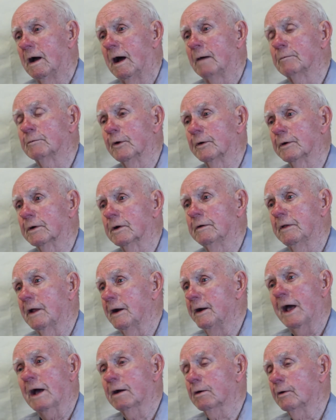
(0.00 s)

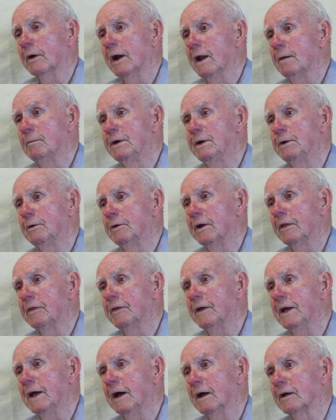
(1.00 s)
they're not gonna let me do
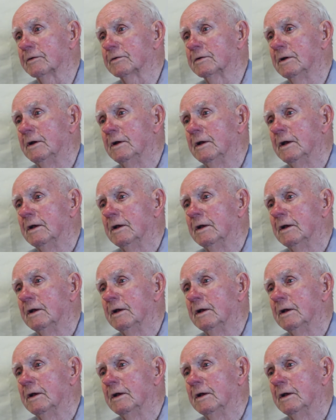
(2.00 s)
anything else.